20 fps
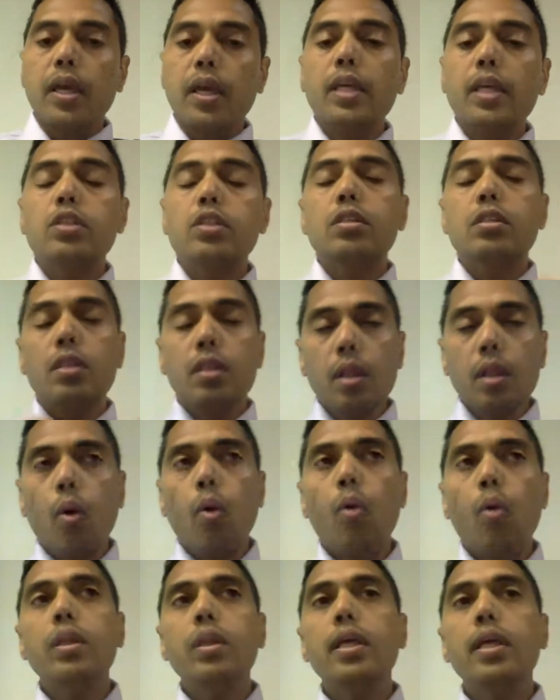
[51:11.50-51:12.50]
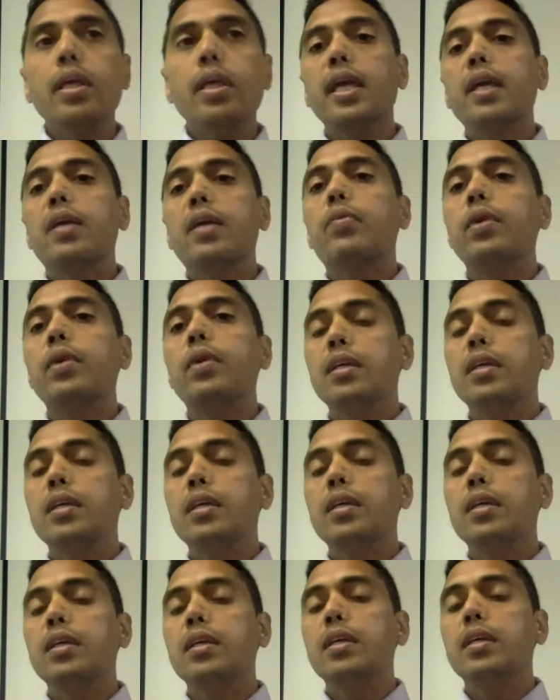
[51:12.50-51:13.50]
slowly increasing
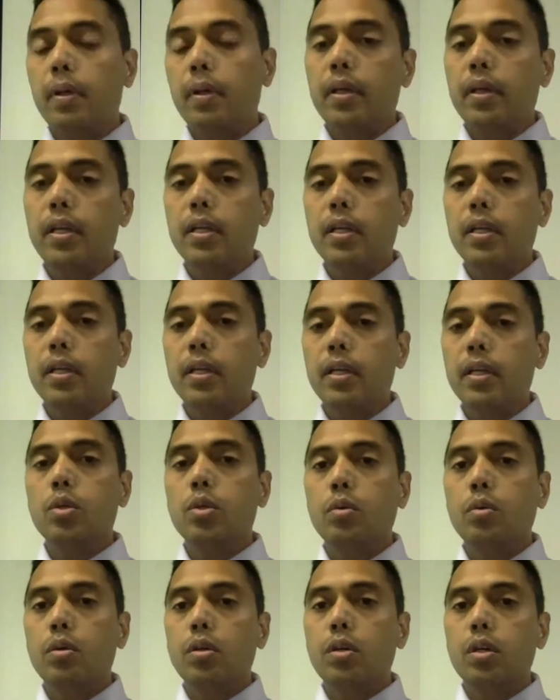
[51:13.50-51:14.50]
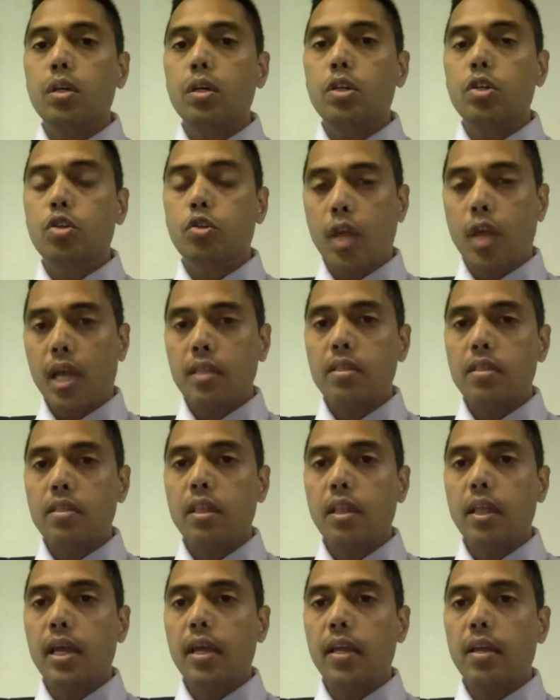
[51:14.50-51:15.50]
their ability to
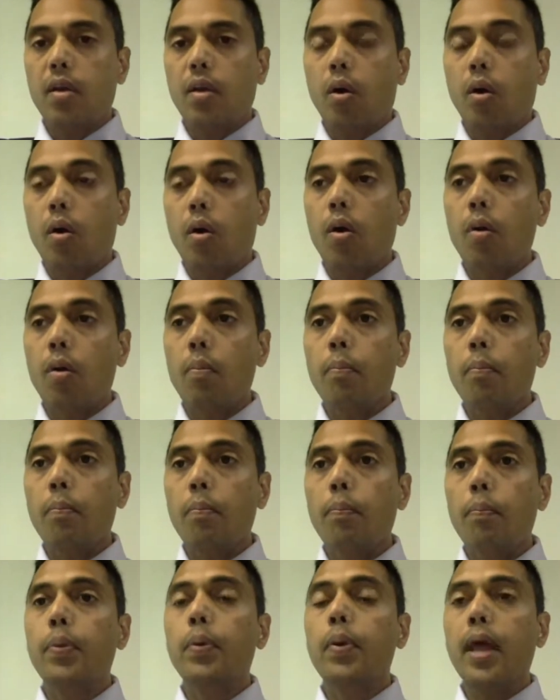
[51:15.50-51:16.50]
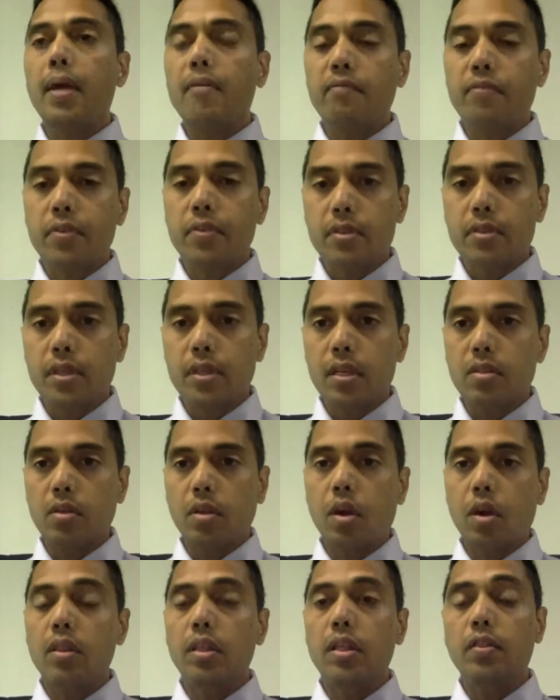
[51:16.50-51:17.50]
translate or put emphasis
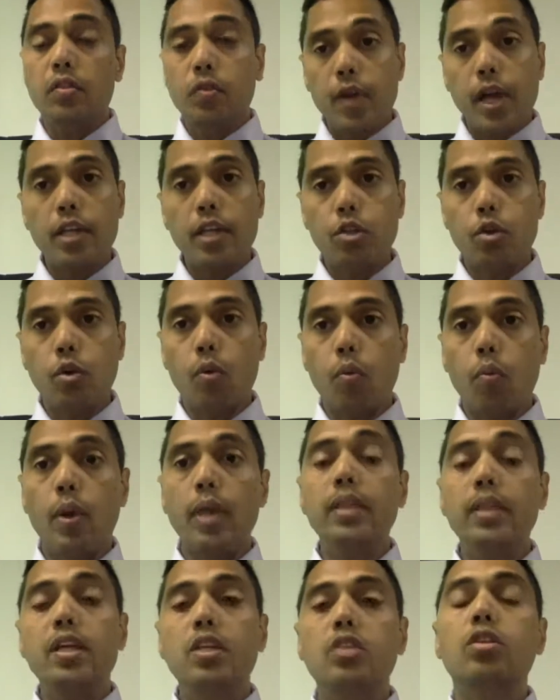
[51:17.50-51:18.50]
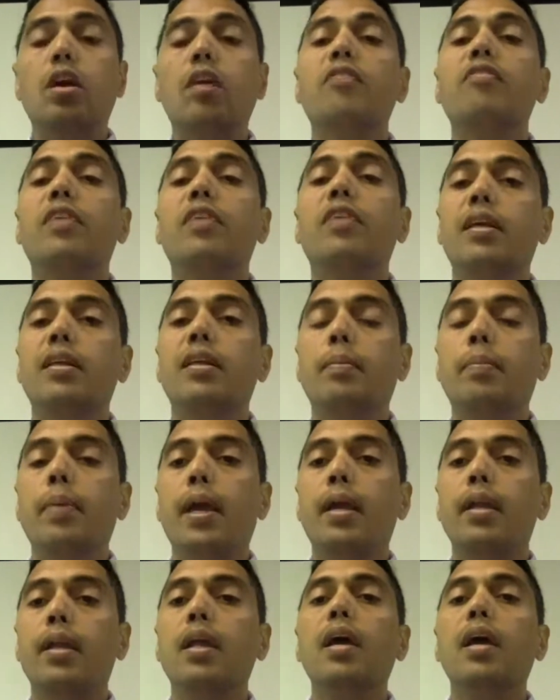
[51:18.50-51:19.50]
on the threshold when they start feeling the
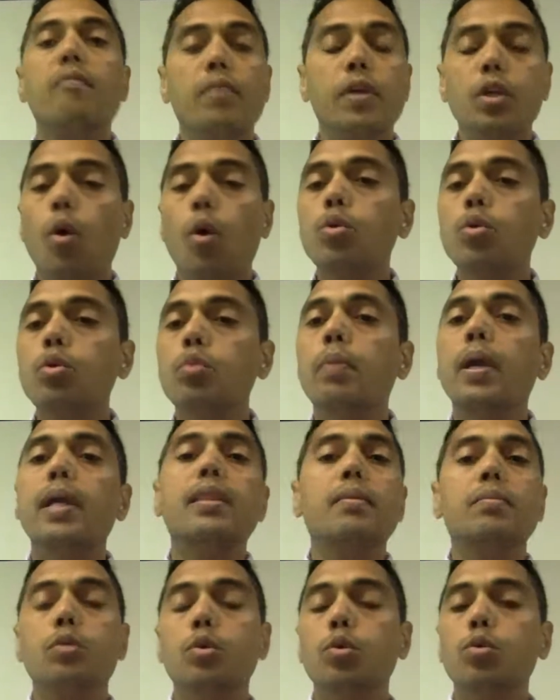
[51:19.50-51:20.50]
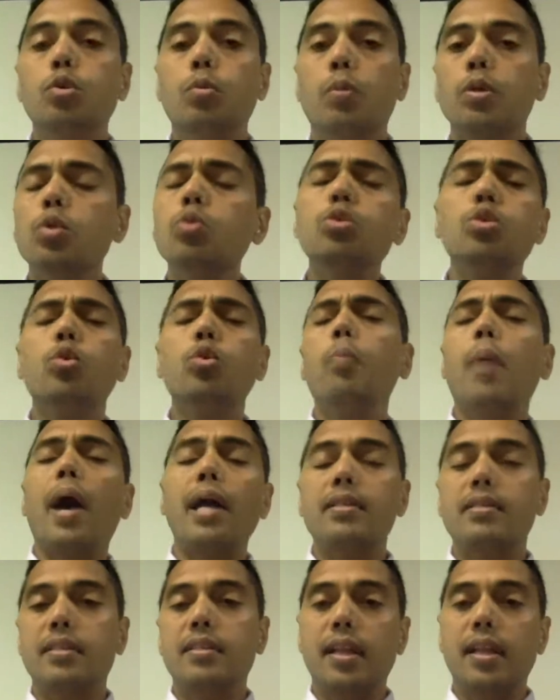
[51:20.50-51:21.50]
pain. We don't make them do too much. Do 2
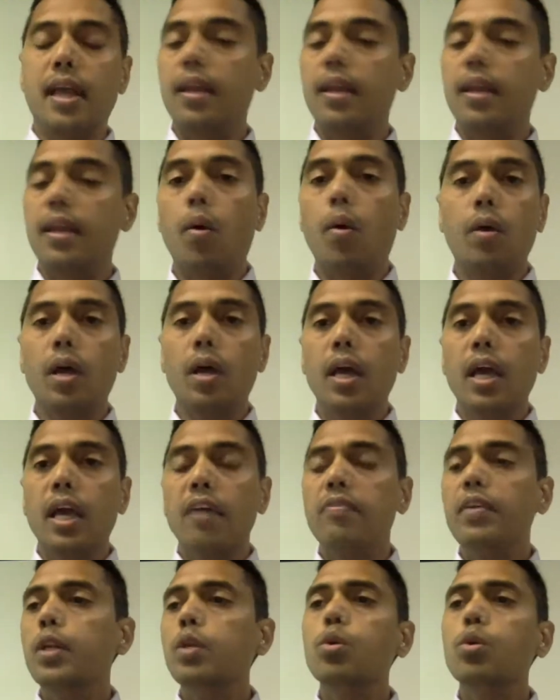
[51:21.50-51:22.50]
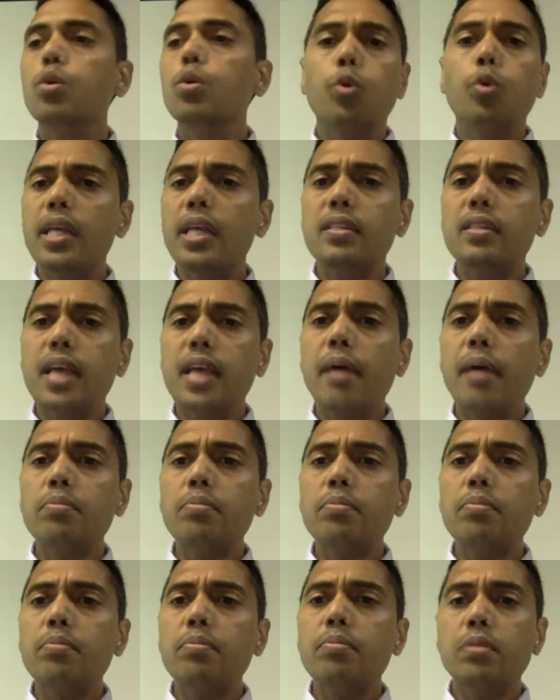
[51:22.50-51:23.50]
miles today. No. If they do 20
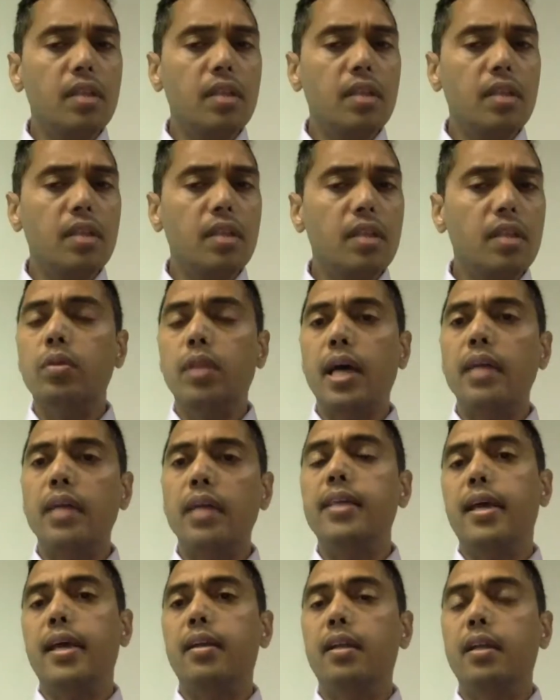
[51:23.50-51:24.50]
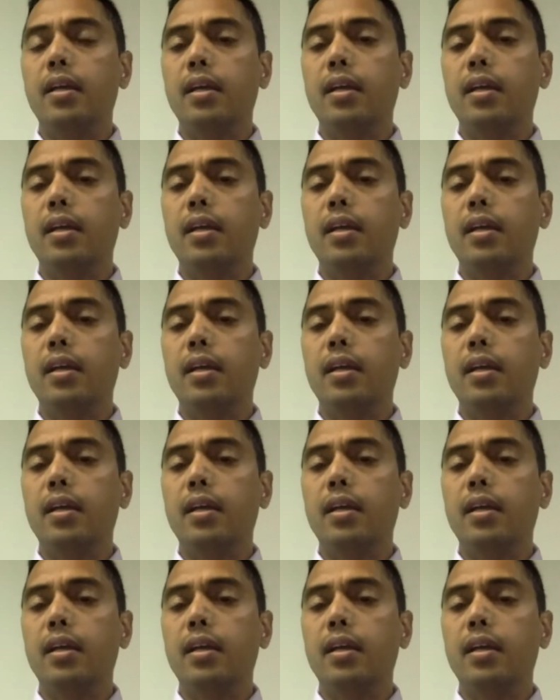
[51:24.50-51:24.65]
steps, that's what they do. That's it.